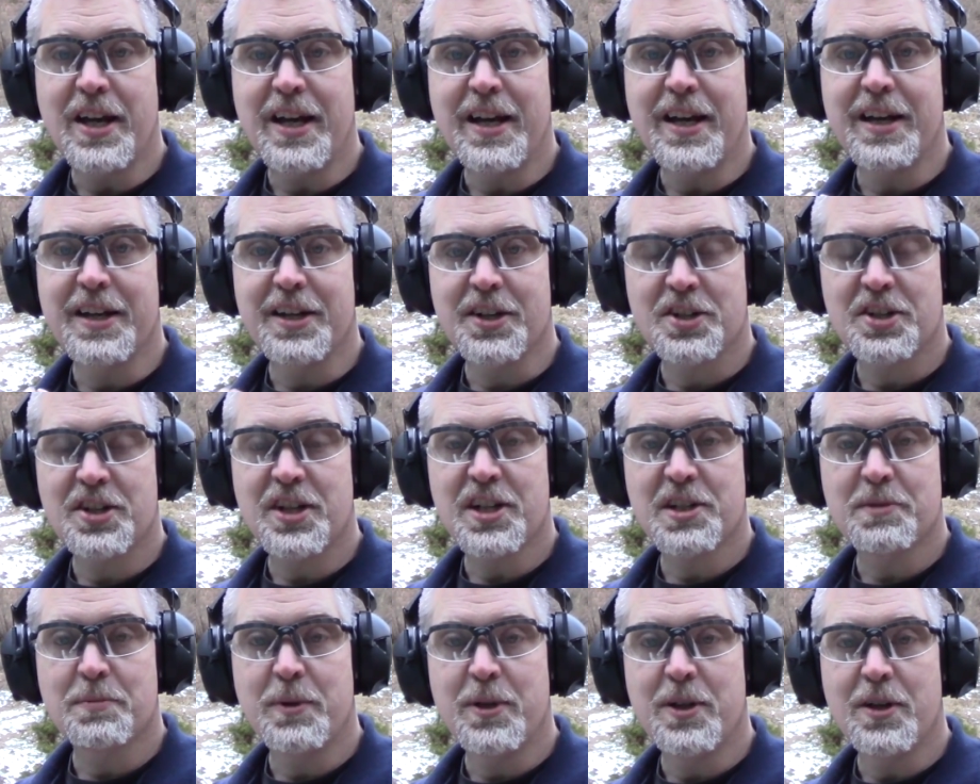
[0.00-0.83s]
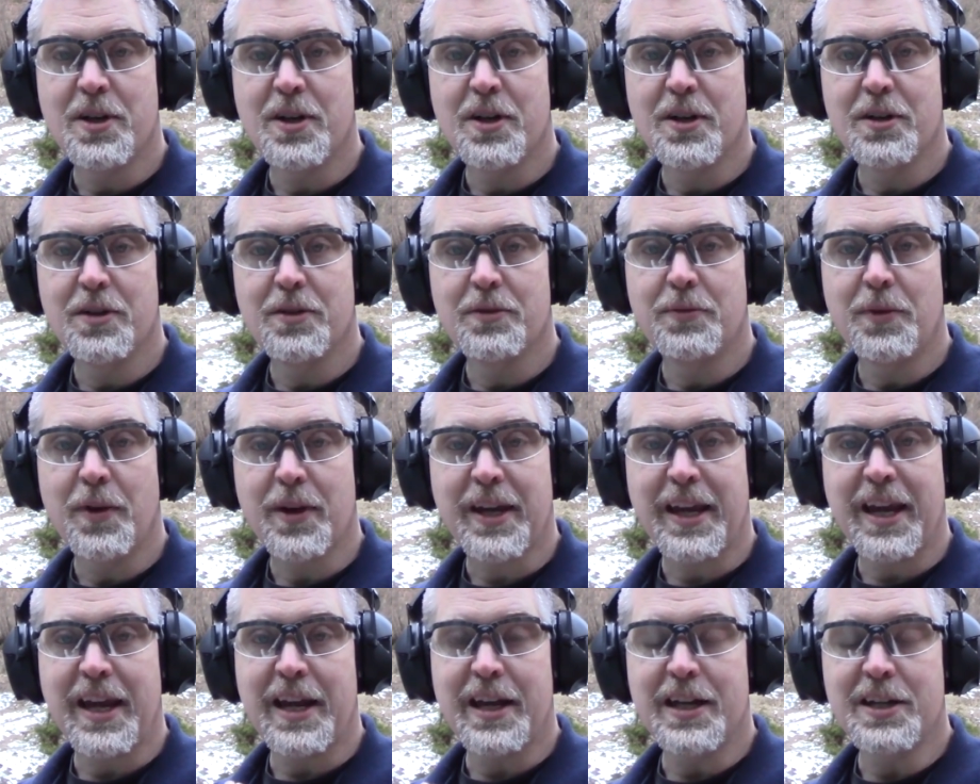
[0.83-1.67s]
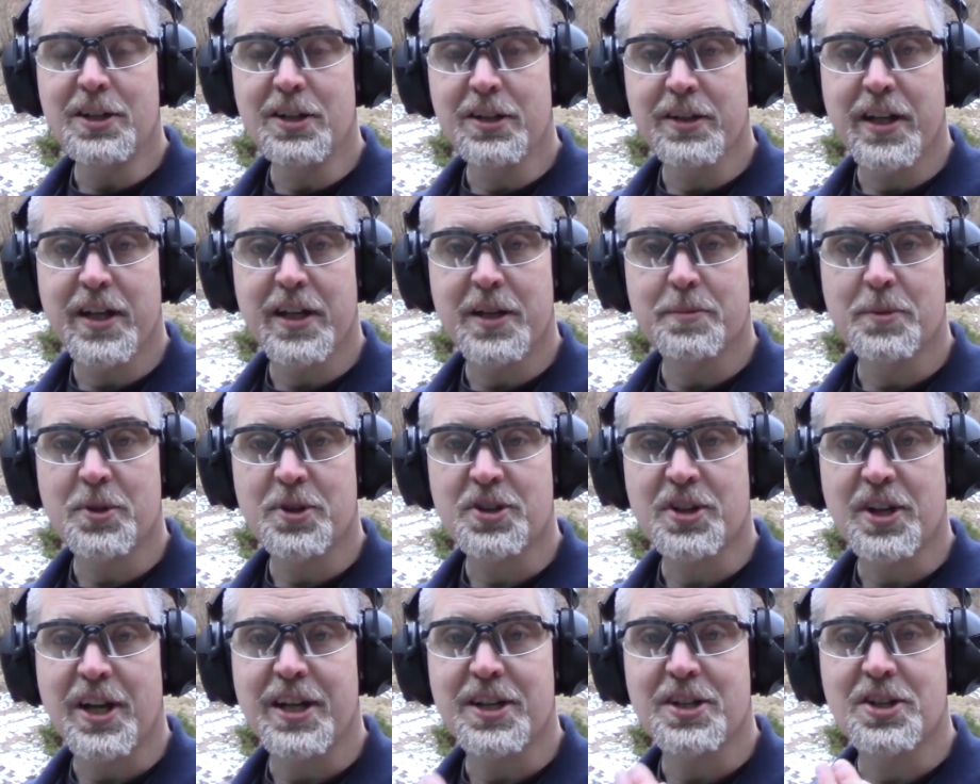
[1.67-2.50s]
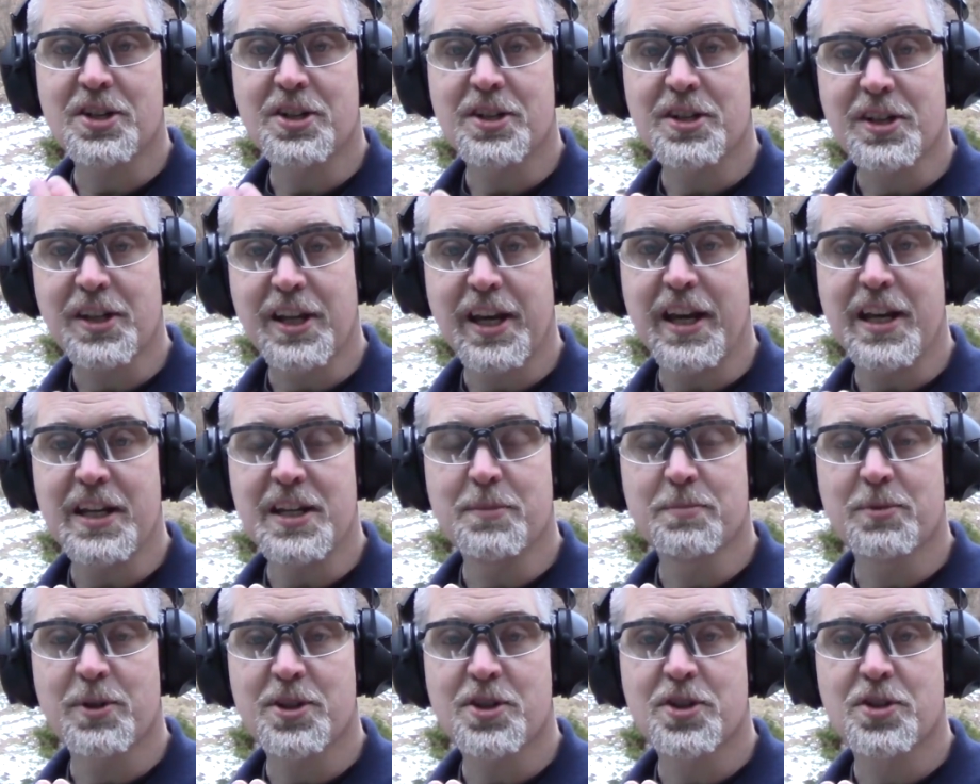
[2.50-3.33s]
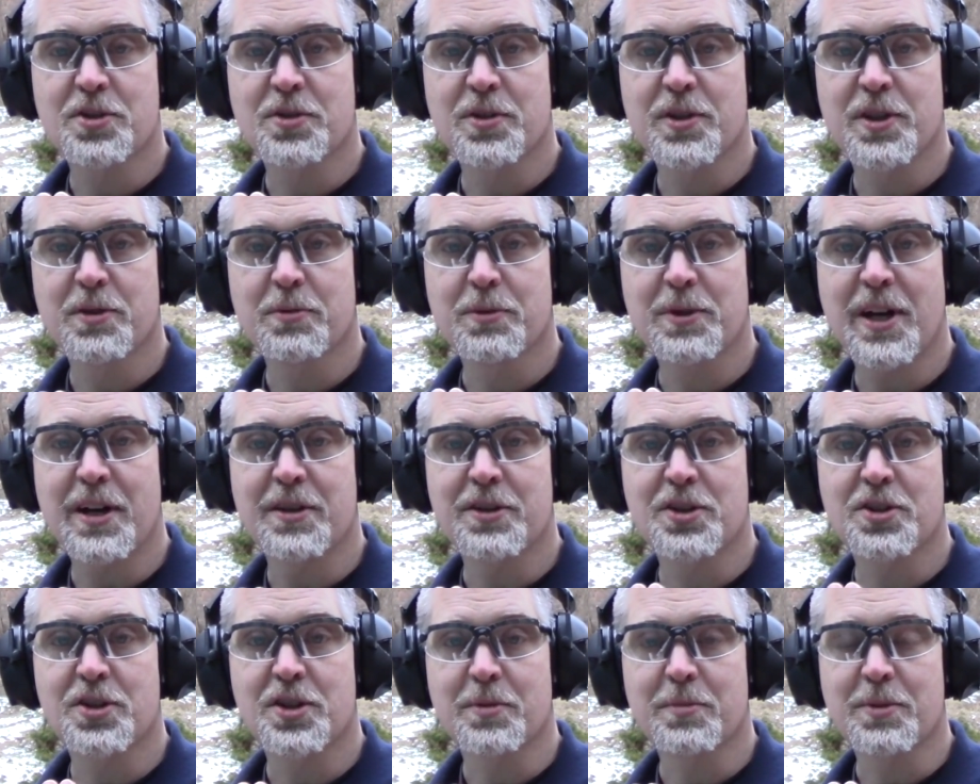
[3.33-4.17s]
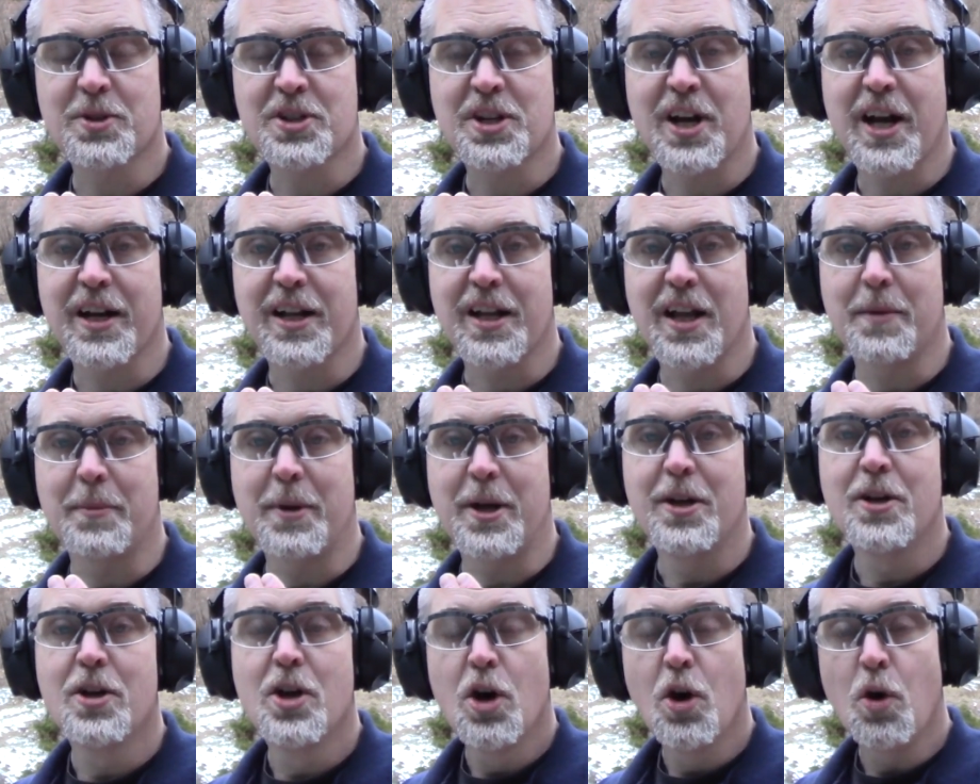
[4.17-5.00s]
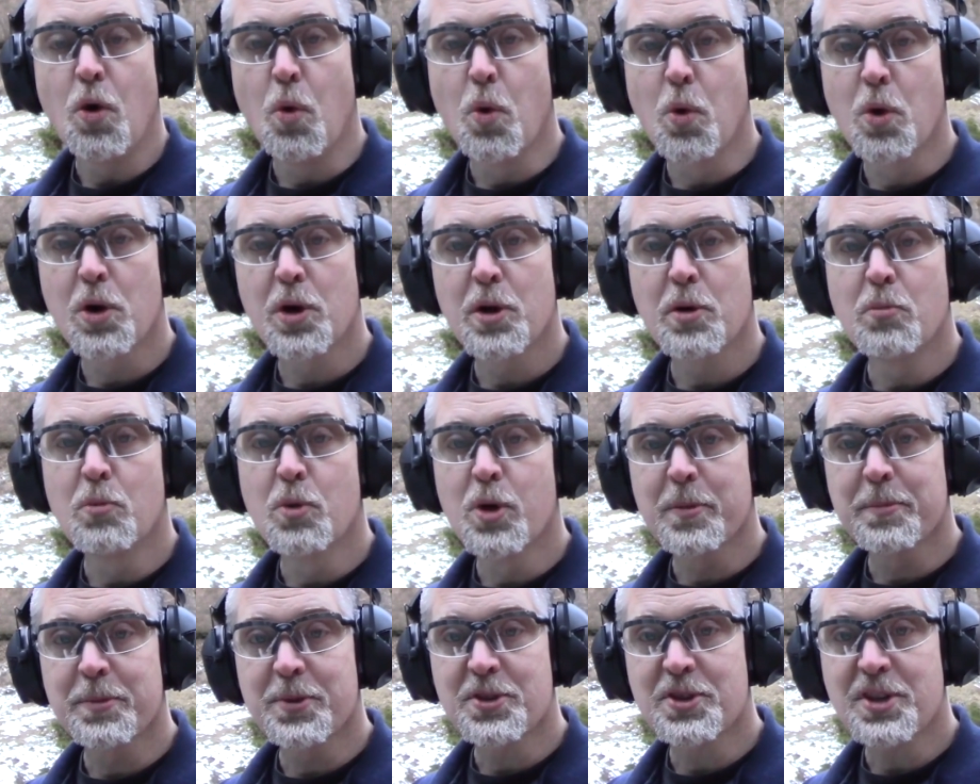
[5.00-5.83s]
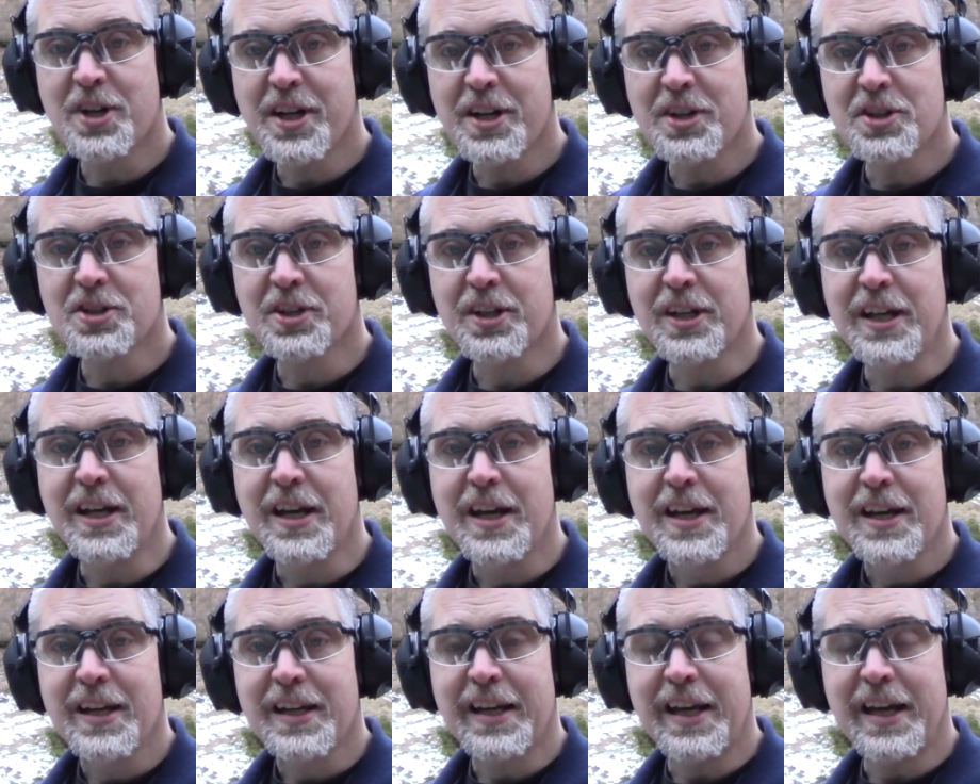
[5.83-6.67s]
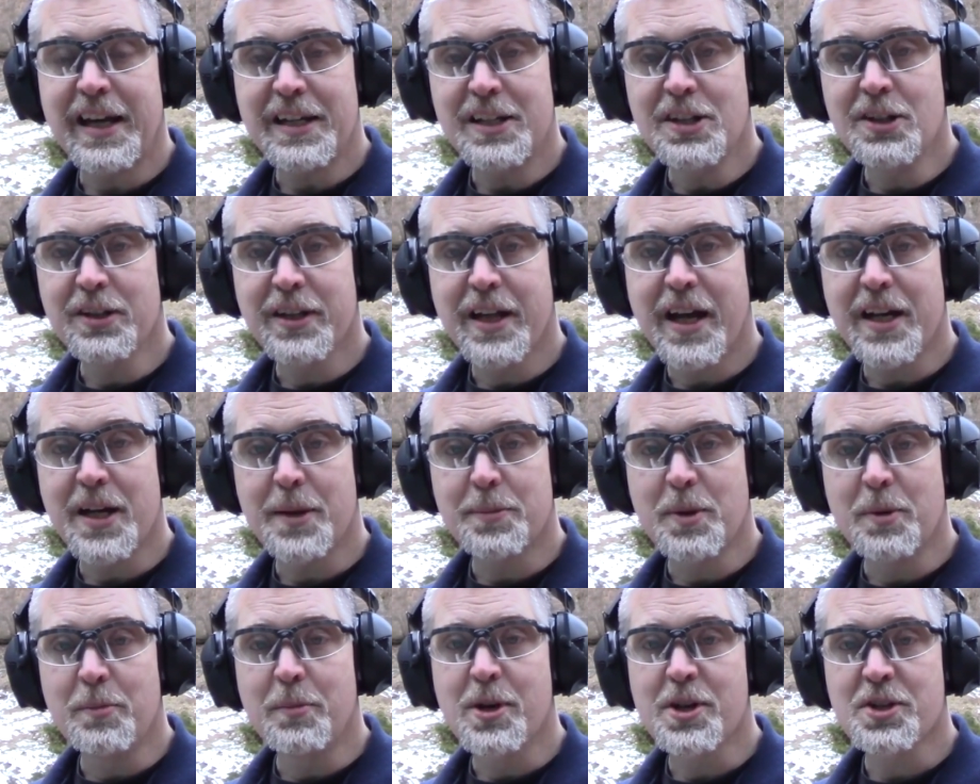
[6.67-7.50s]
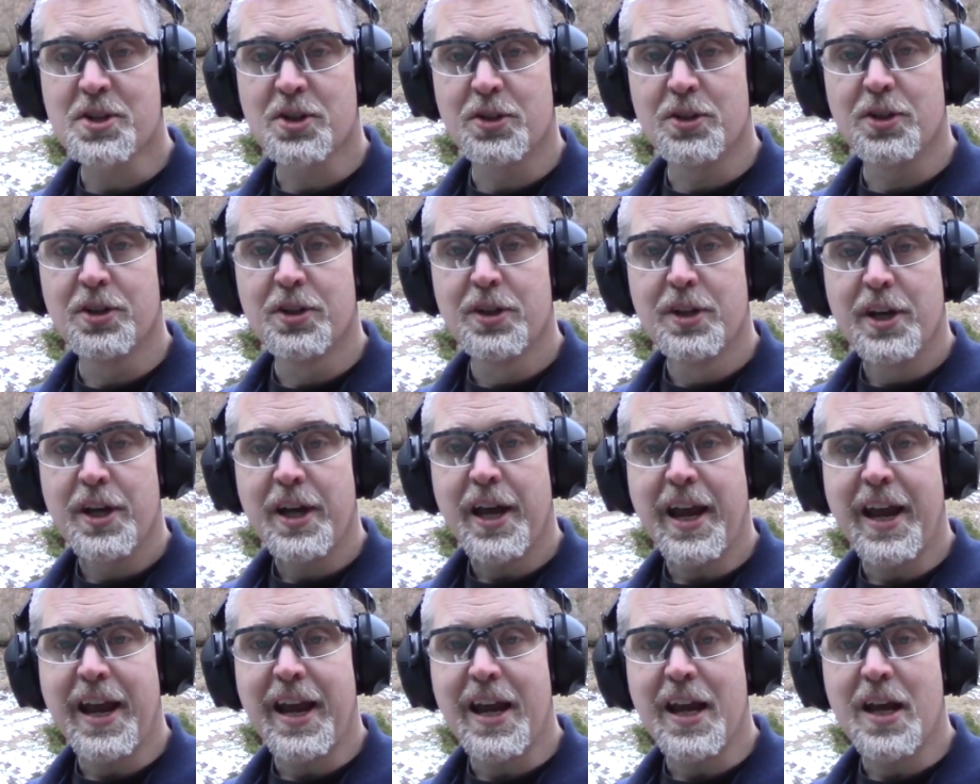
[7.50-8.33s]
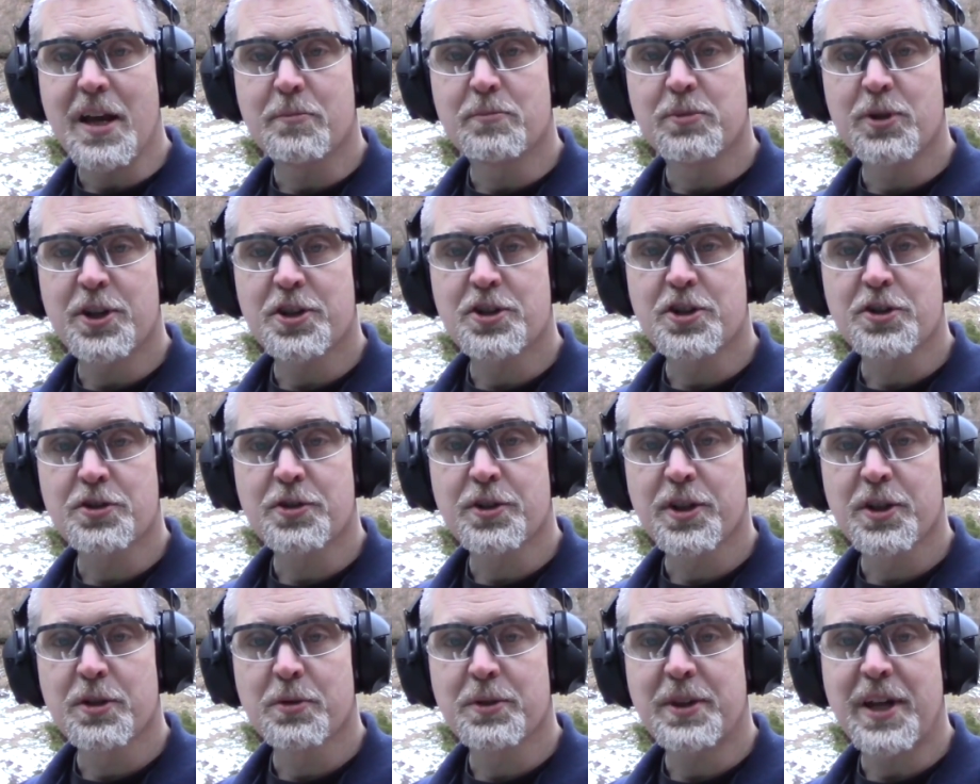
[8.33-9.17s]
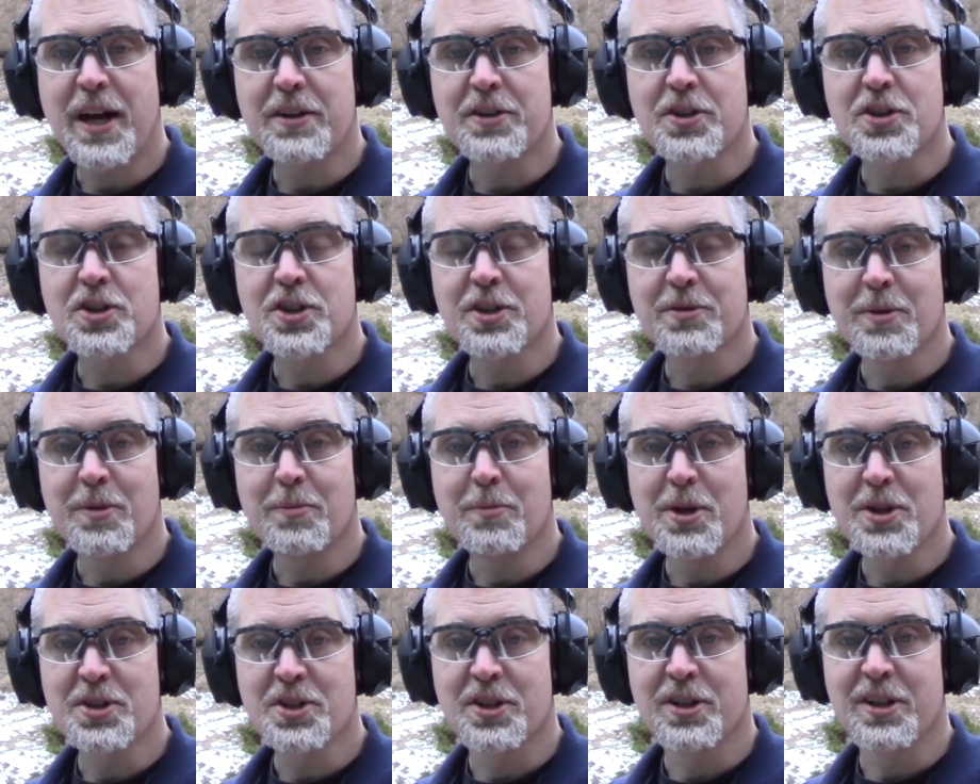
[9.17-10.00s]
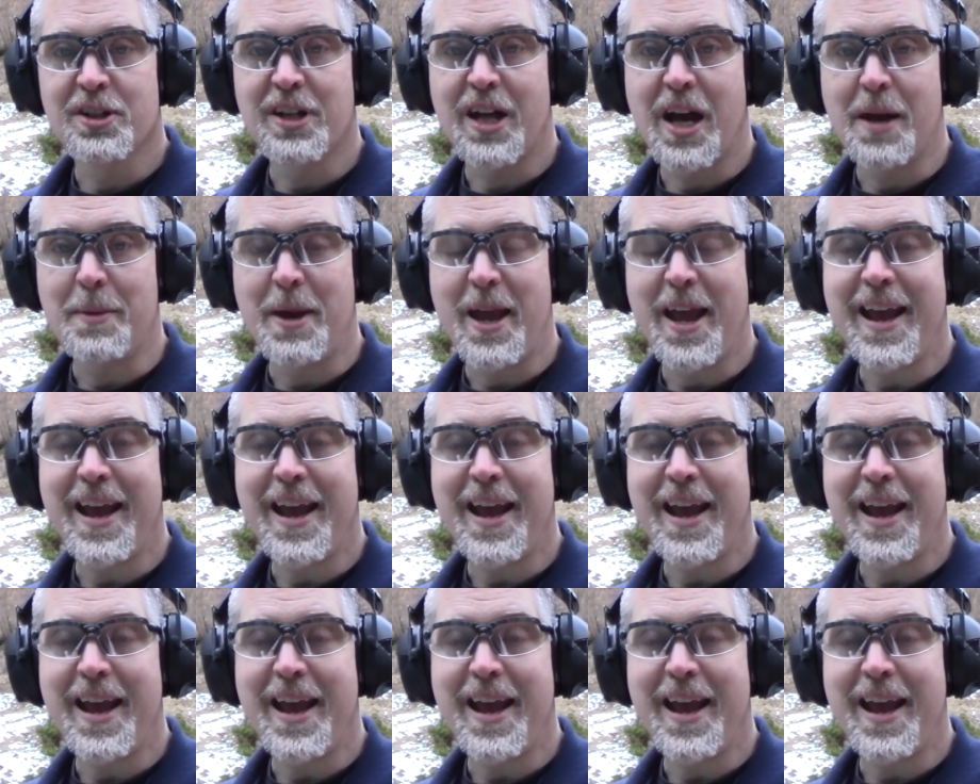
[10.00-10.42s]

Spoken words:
an assessment of can you line up the sights, can you press the trigger without disturbing sight alignment, or more precisely, can you line up the muzzle and press the trigger without disturbing muzzle alignment.